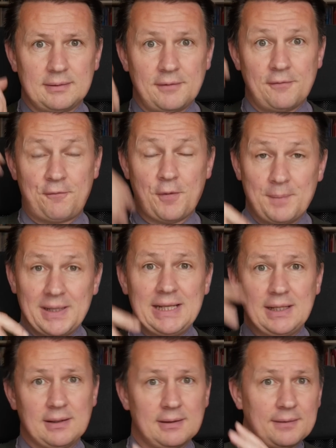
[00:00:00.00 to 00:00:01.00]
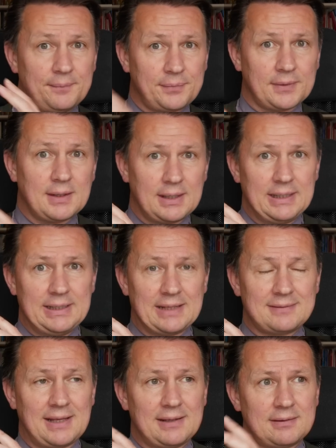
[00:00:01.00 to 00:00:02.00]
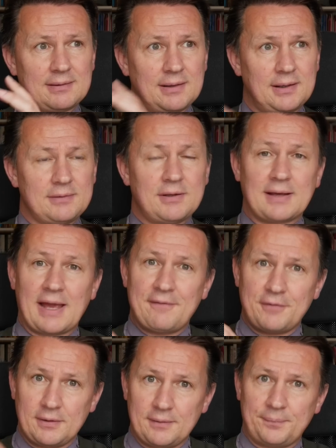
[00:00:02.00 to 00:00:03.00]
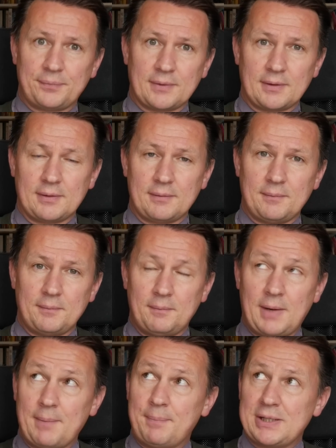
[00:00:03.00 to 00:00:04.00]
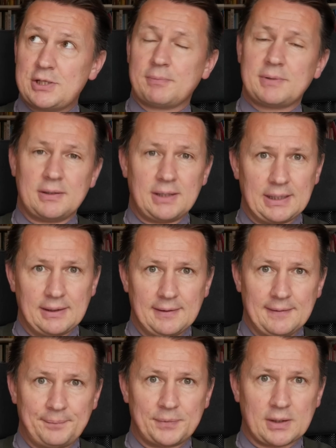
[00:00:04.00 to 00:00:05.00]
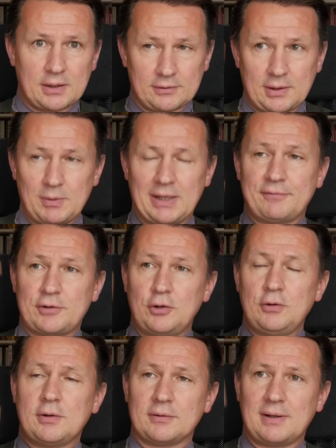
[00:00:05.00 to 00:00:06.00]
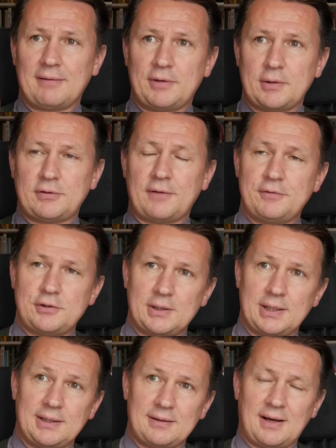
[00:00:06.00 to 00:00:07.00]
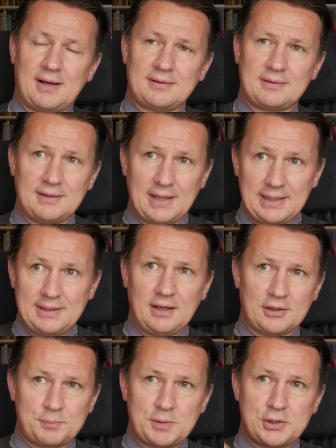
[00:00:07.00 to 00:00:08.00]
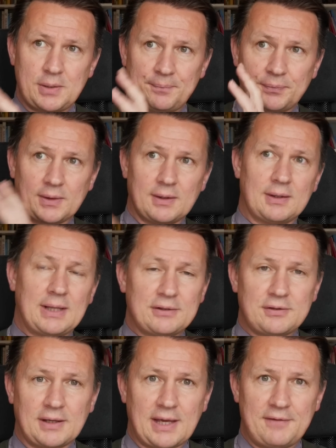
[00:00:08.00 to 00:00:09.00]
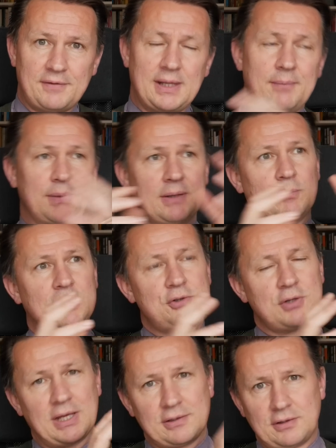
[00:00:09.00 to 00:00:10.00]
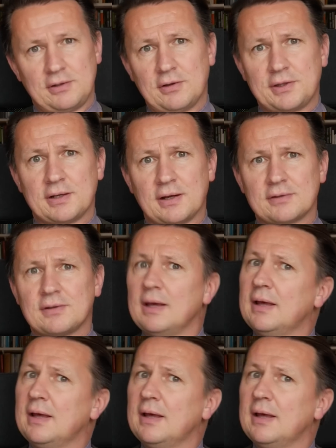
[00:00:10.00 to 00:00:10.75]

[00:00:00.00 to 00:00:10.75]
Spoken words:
for me, in that sense, it's okay for my bishops and the, because I will have two, because I'll have the suffragan and the diocesan and the archbishop. That's okay for them. But once you get to the Orthodox,